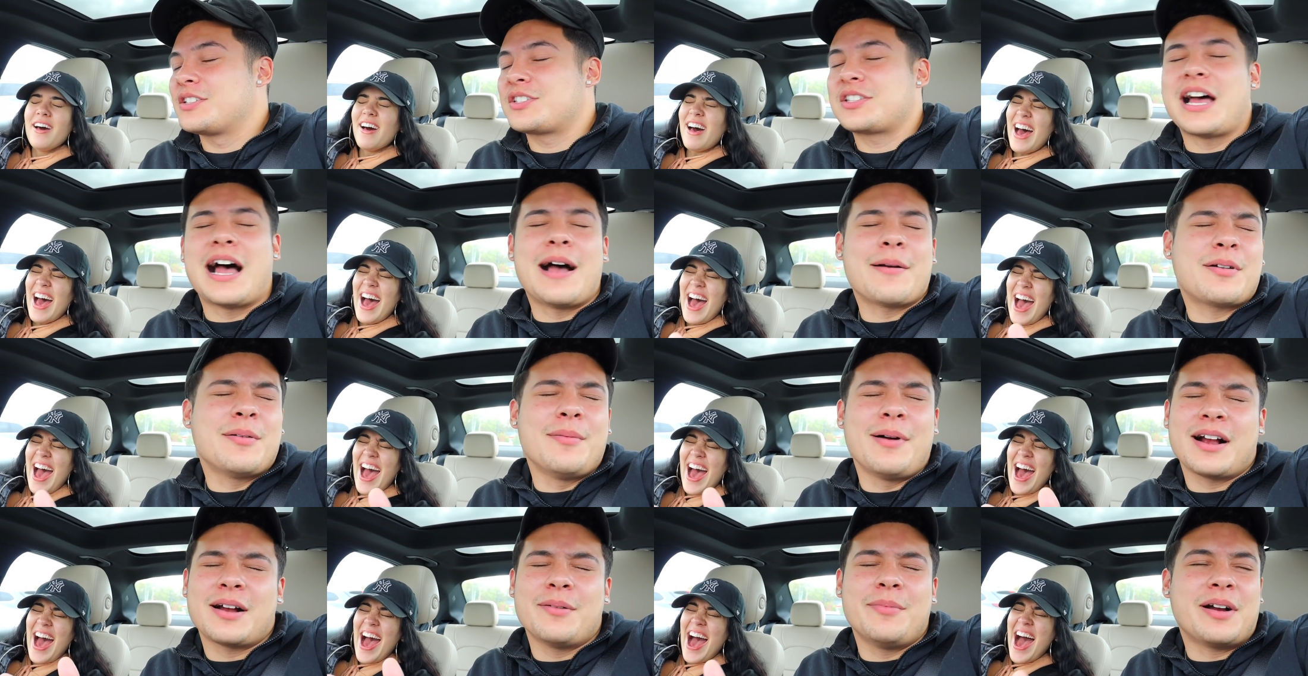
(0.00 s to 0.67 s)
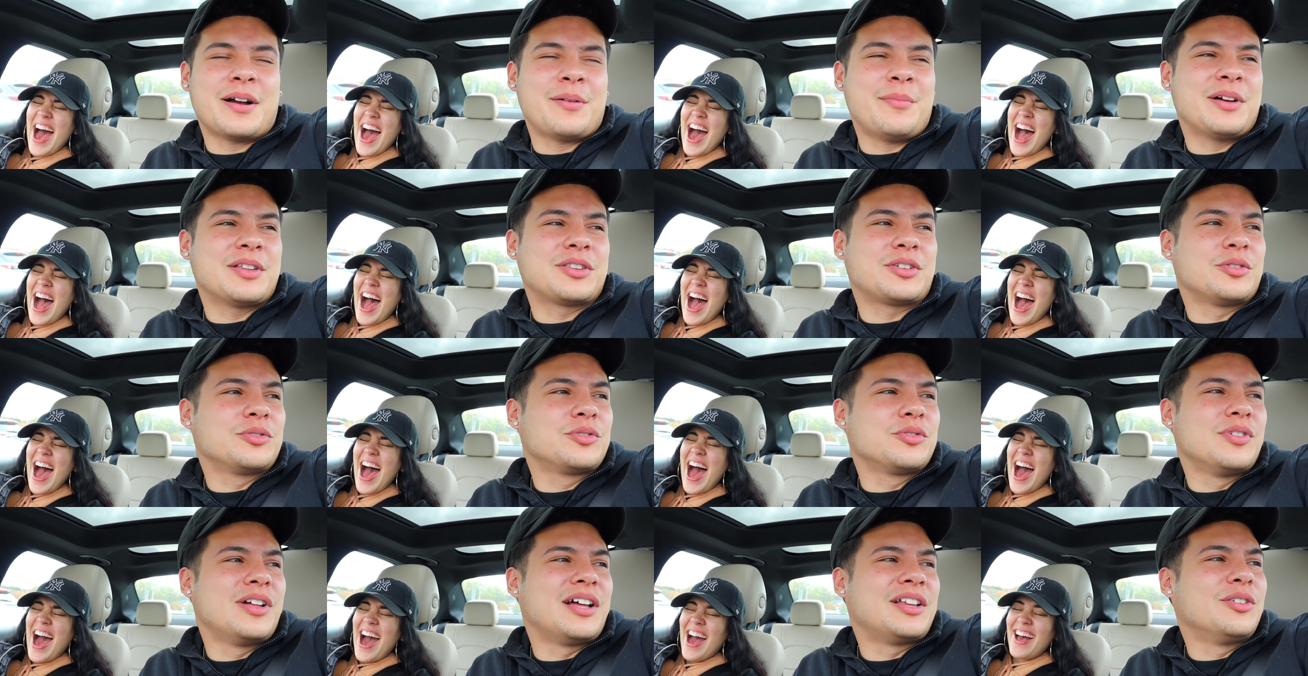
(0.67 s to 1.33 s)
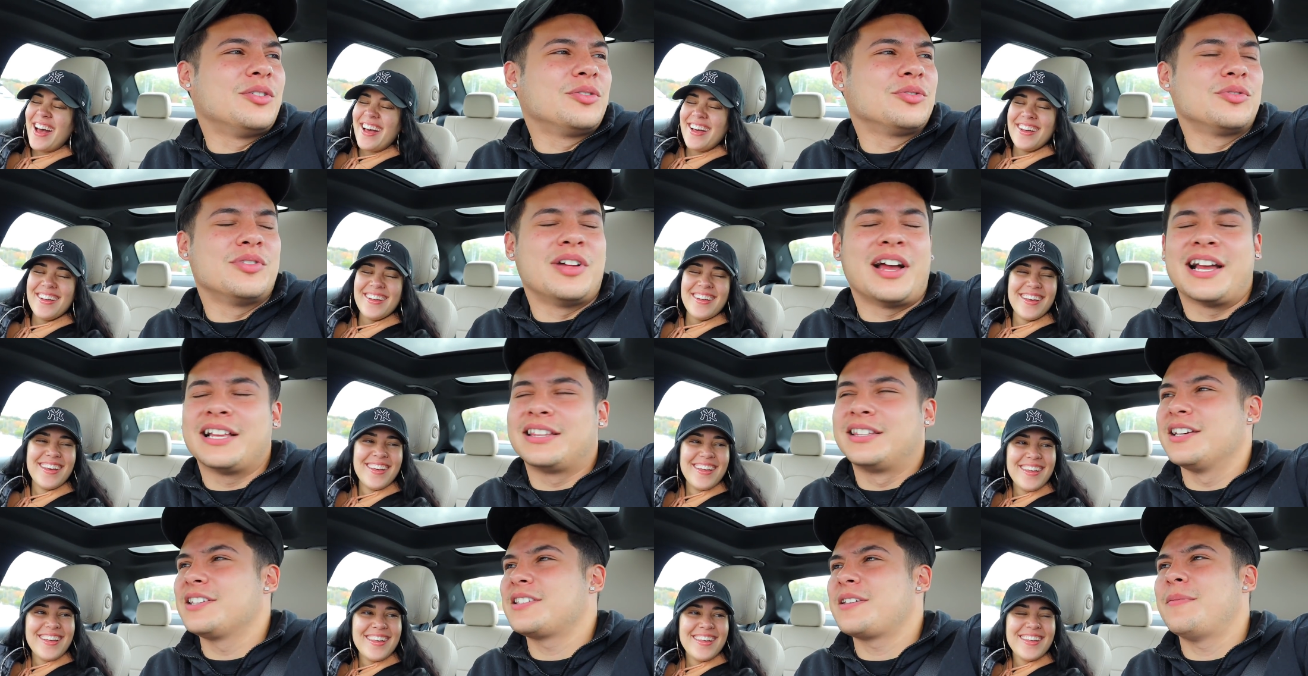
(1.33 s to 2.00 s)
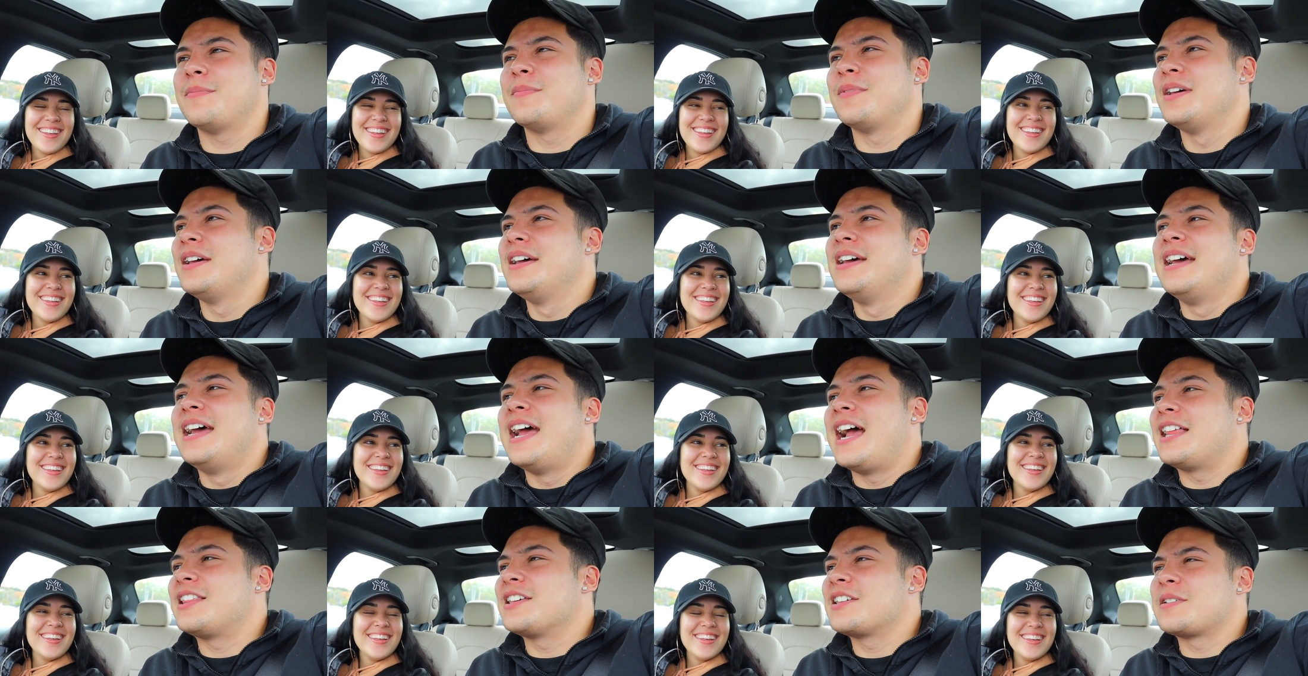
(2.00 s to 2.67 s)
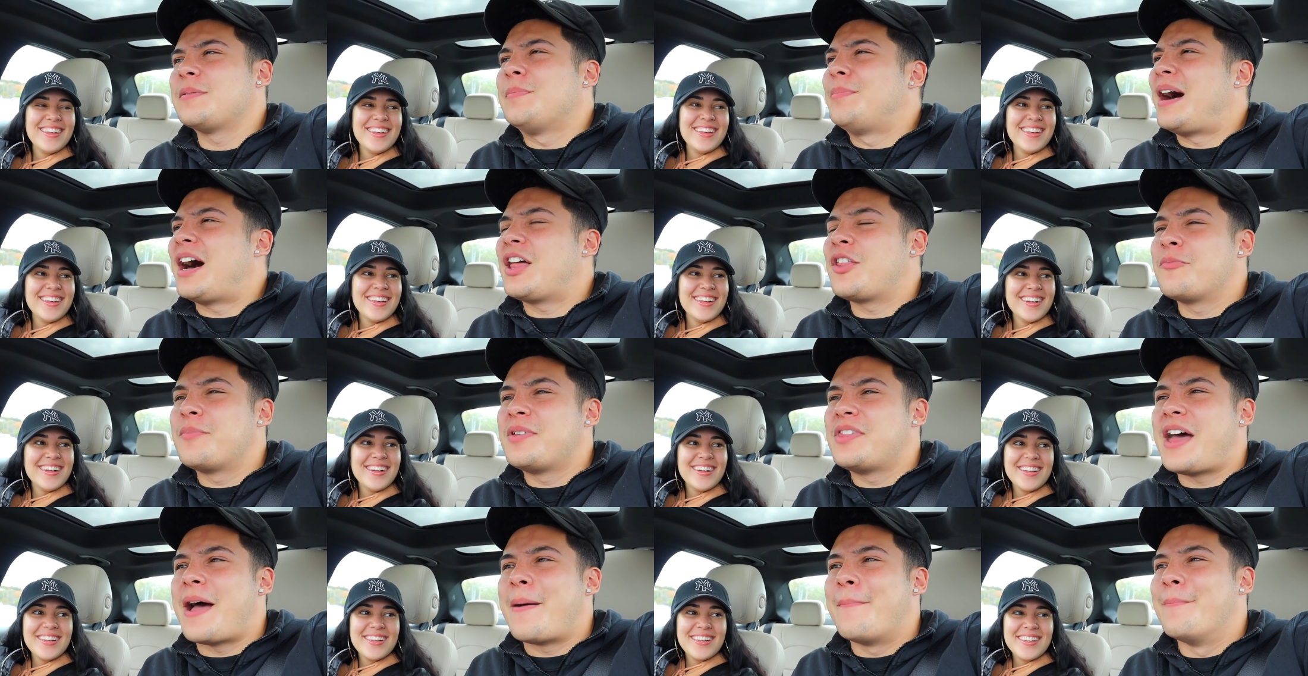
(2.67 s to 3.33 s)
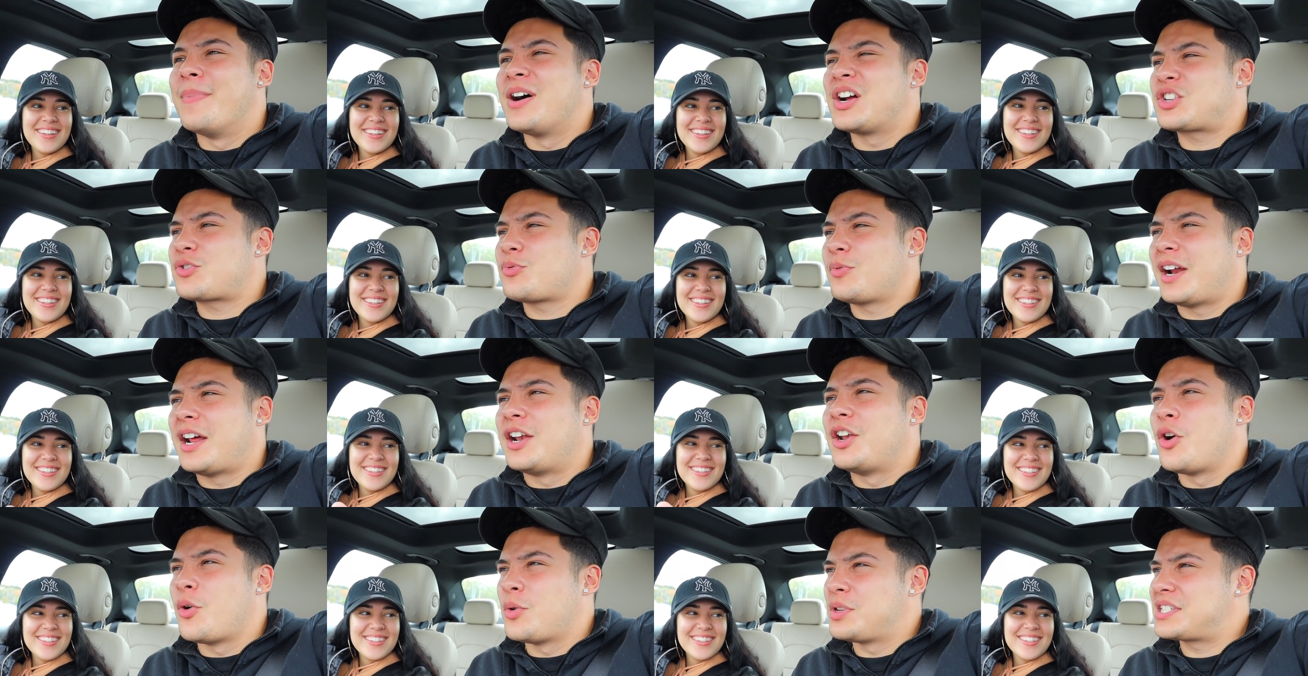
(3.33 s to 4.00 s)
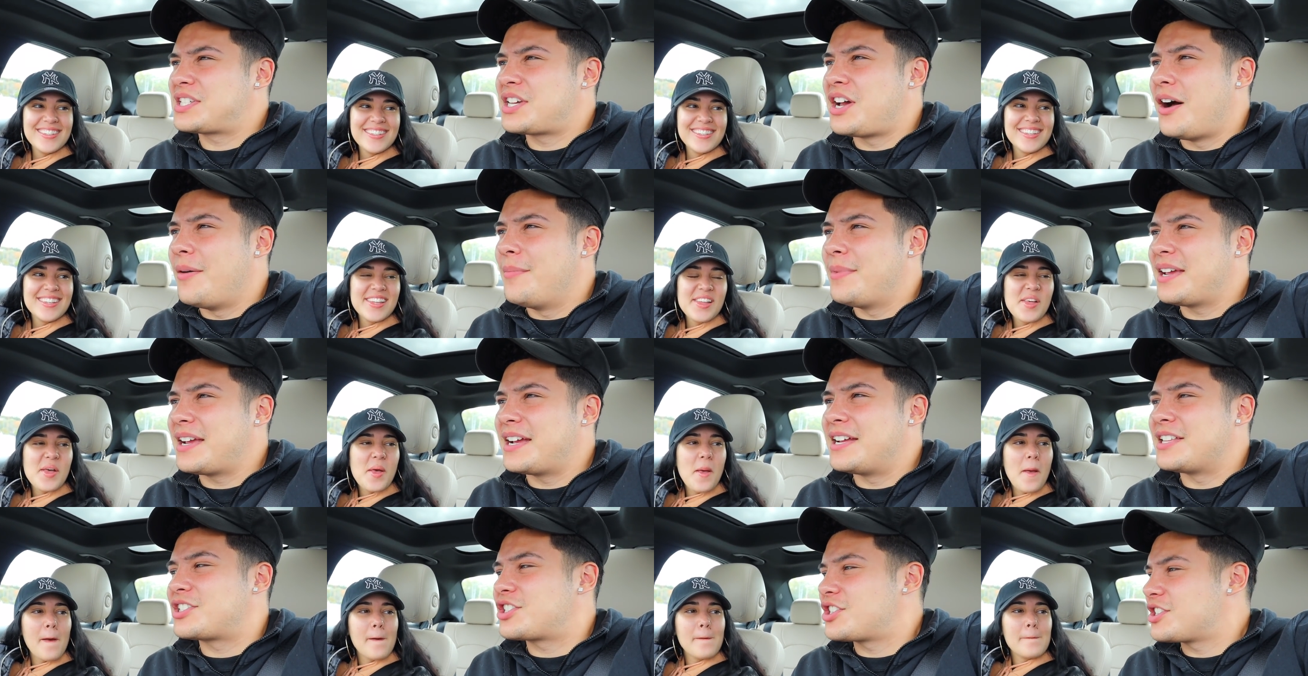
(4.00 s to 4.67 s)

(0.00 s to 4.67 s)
Speaker 1: Stop! Come on! Come on! Come on! Don't do that! Don't do that! It doesn't. It doesn't bother me that much when I know it's coming. It's